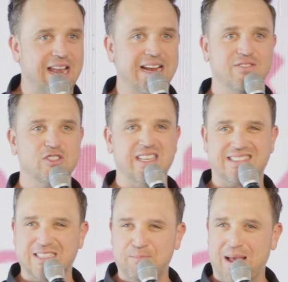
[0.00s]
like, there's like
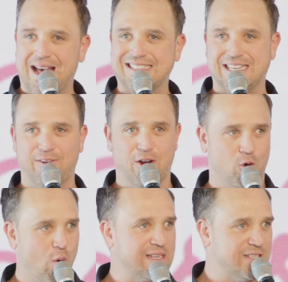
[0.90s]
this passive
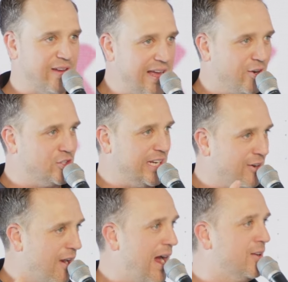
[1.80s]
aggressive energy in
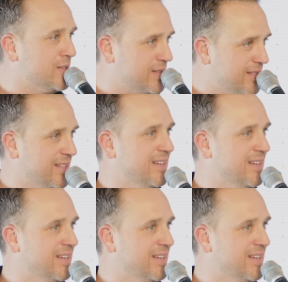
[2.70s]
our house.